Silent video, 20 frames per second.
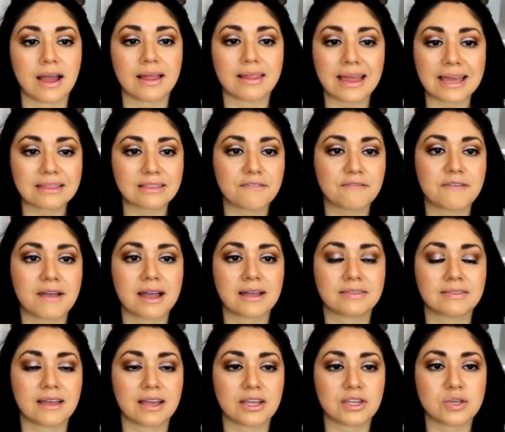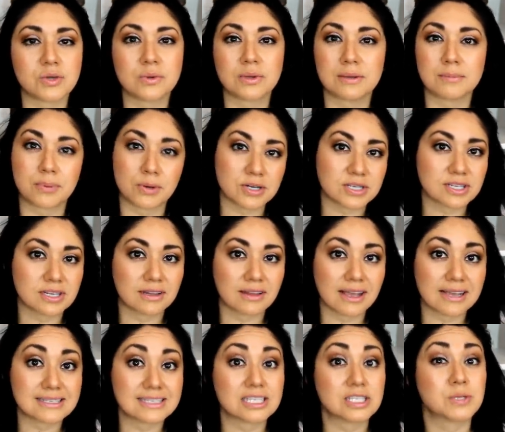I like the fact that you can
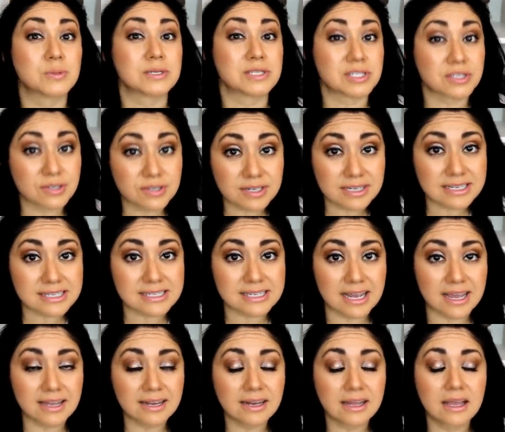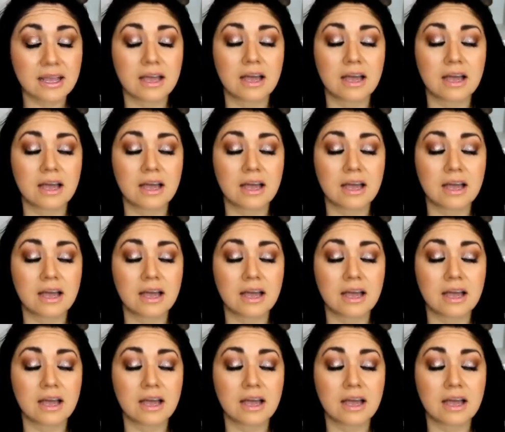personalize it to a certain extent.